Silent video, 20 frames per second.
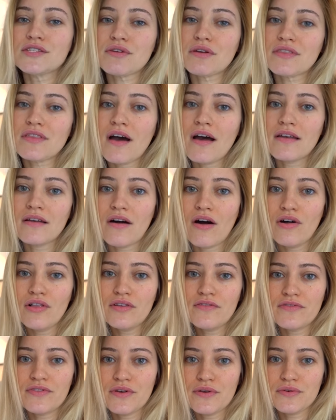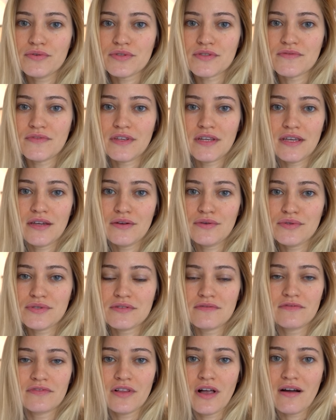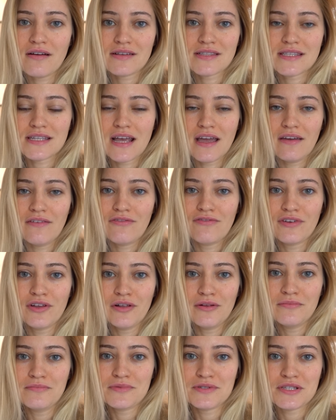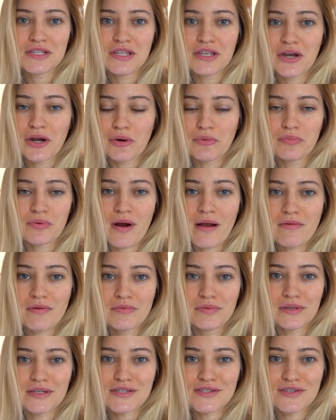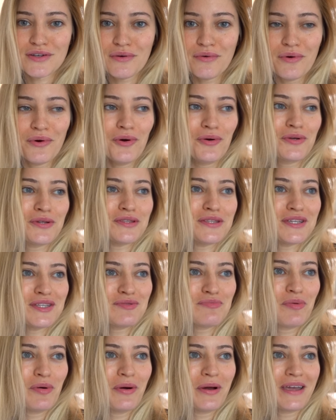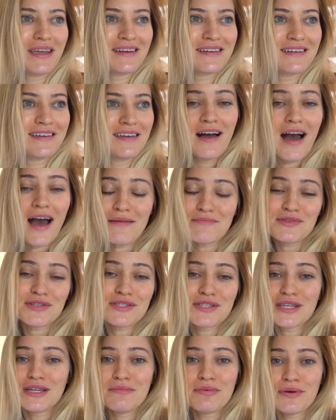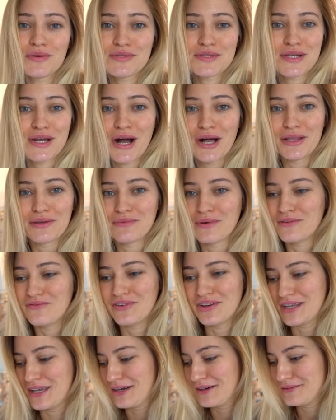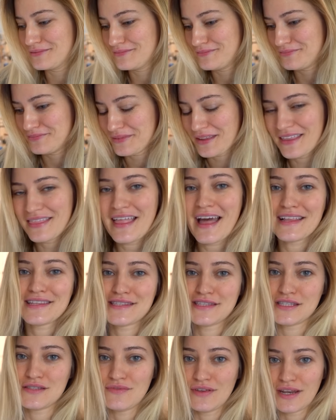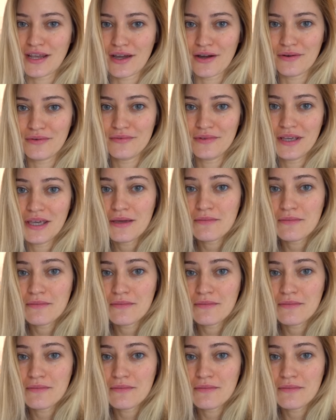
So I thought all of those videos and vlogs that I have filmed that are probably so old at this point, I'm just gonna post it all in one video. And that's this video.